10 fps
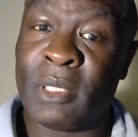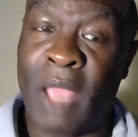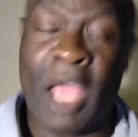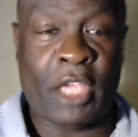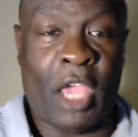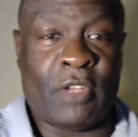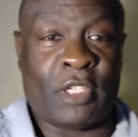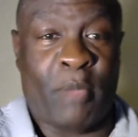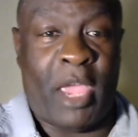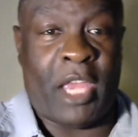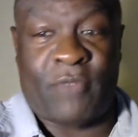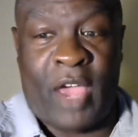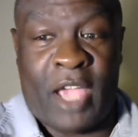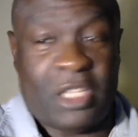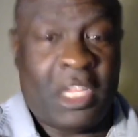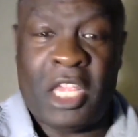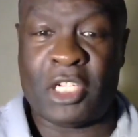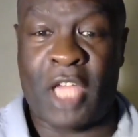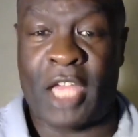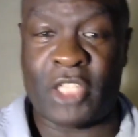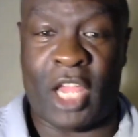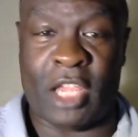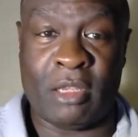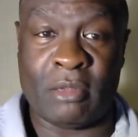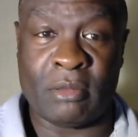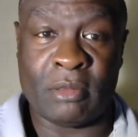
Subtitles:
I gave this man advice and he did not take it.